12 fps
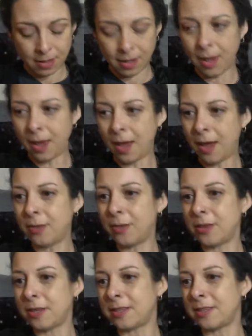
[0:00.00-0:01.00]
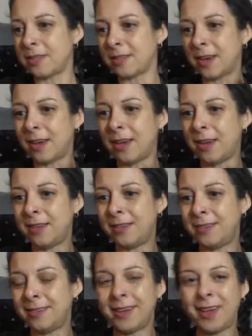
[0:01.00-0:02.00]
And the
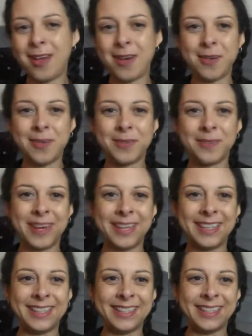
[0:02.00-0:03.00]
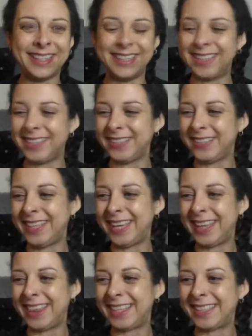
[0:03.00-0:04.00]
sun. Oh my goodness, we
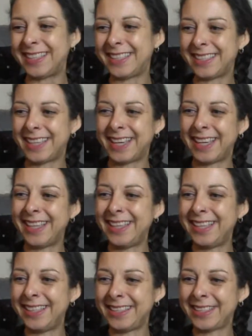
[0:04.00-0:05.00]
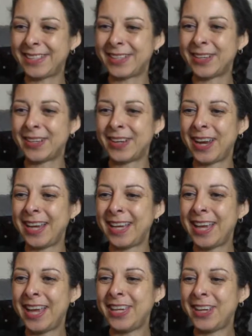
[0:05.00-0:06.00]
get the sun. This is so great.
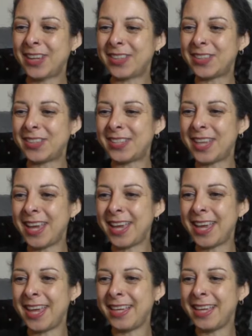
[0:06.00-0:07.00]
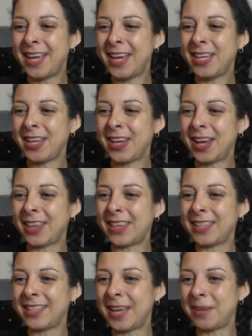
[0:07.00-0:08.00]
You got the sun, you got the
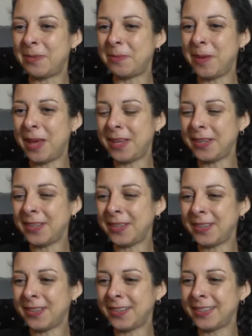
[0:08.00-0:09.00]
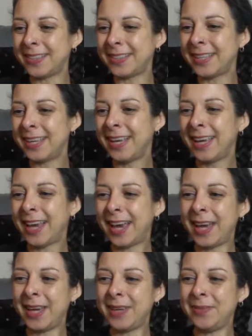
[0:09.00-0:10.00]
10 of pentacles.
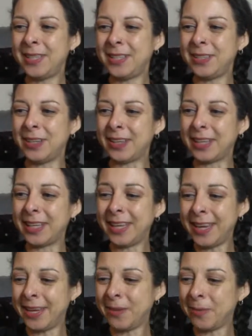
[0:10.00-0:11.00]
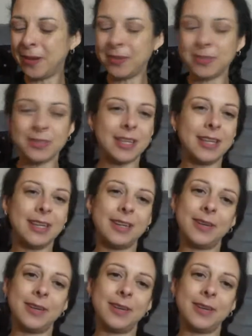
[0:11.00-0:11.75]
I mean, you got the king of pentacles. Like,